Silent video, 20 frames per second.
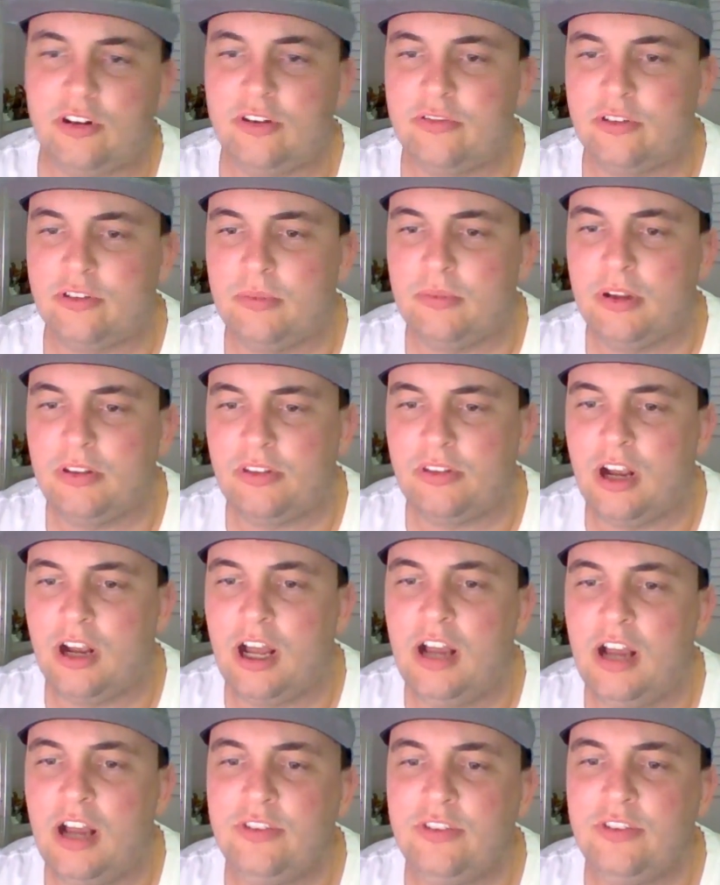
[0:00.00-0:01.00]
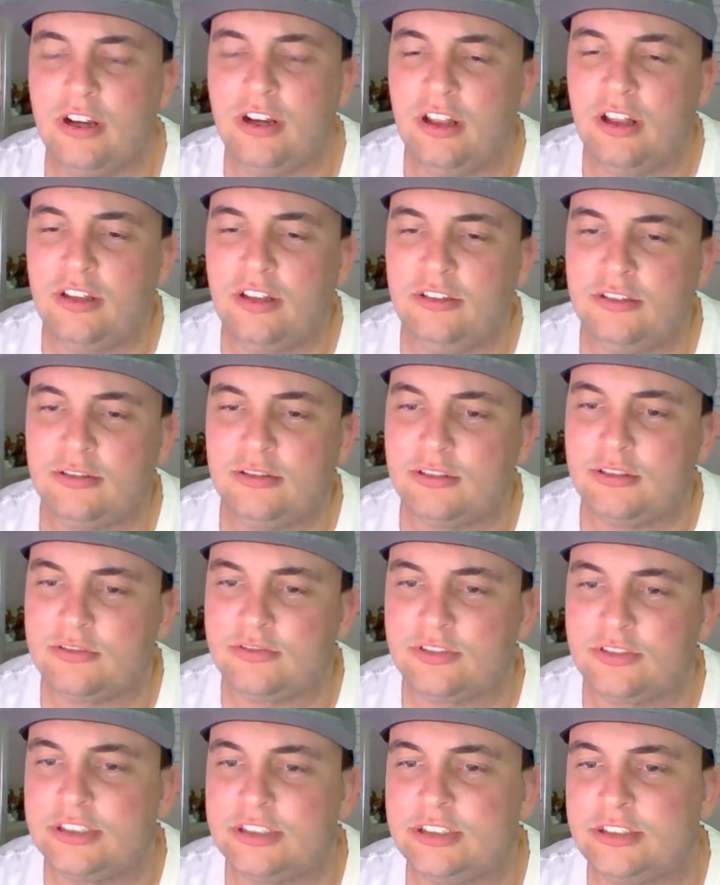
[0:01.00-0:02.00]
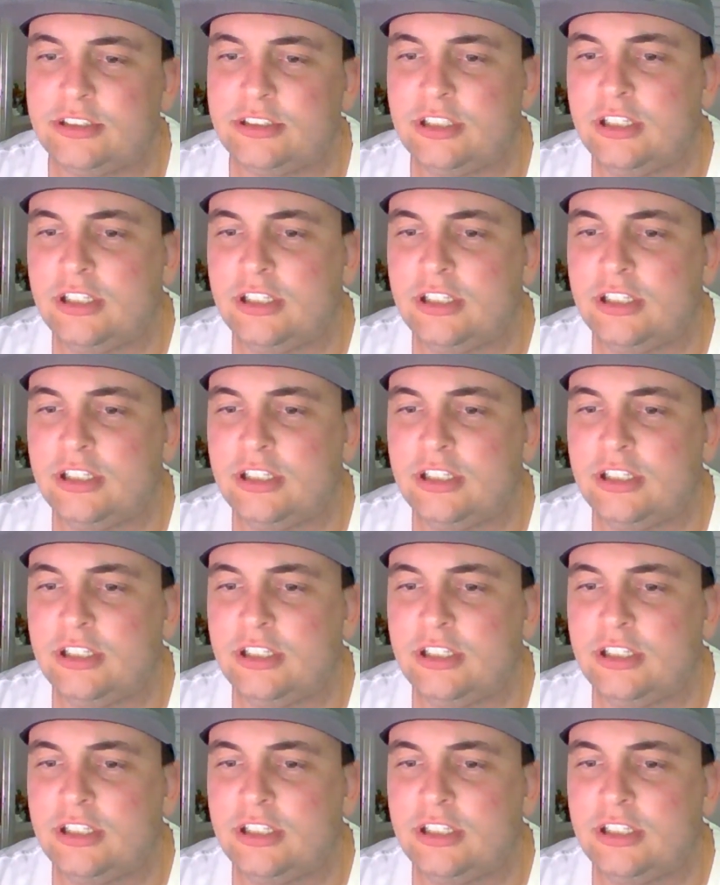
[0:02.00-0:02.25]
over a month and a half now, and that's still not finished.